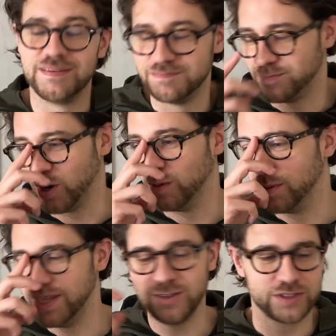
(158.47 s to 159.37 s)

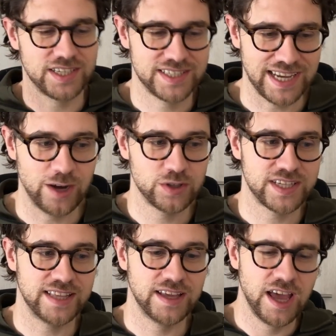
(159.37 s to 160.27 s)
probably Conceição
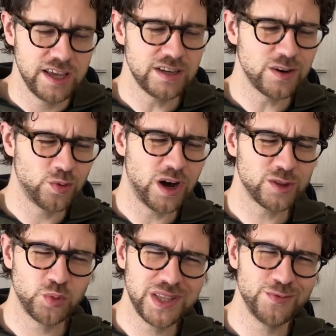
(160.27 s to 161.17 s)
said, you know what,
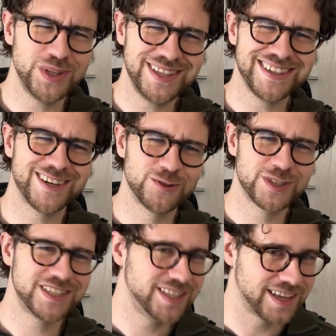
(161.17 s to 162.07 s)
we didn't
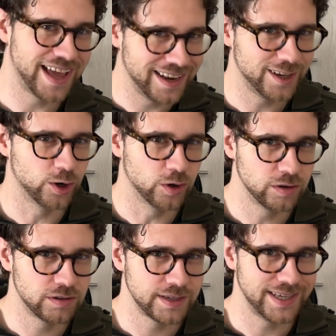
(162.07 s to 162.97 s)
concede any goal
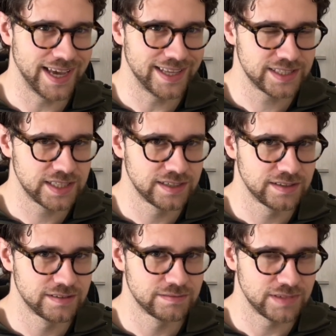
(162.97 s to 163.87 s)
yet
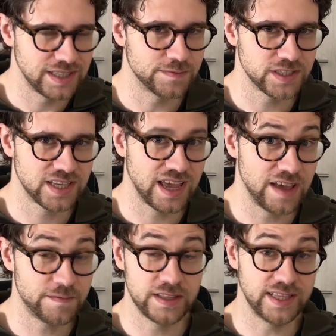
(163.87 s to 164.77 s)
in the first
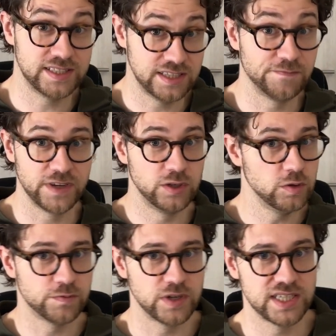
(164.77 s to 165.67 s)
half, and that's something new
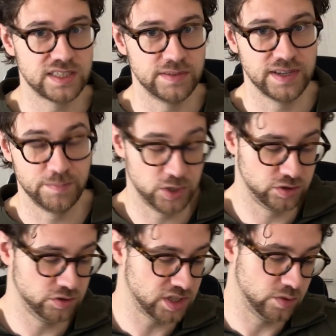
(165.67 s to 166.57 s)
for AC Milan, because
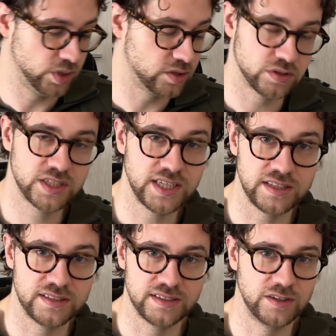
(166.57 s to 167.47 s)
usually we concede
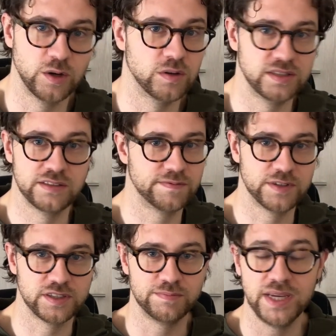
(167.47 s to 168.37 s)
the goal in the
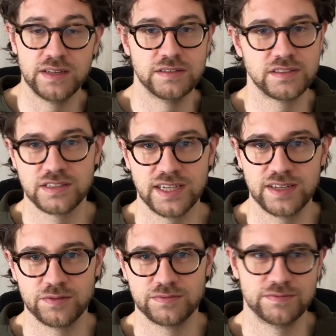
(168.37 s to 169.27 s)
first minutes
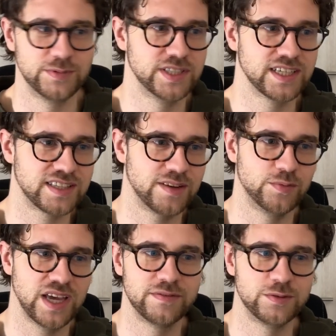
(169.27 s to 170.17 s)
and we
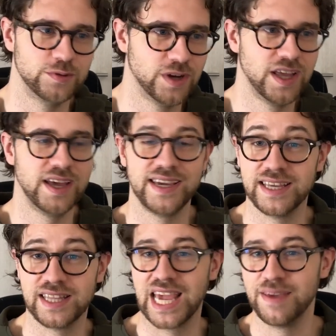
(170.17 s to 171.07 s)
have to get
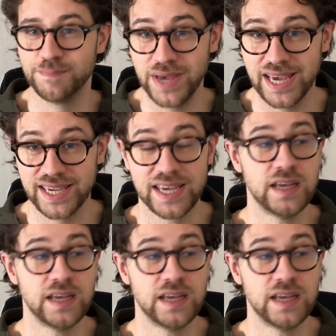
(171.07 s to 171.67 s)
the game back.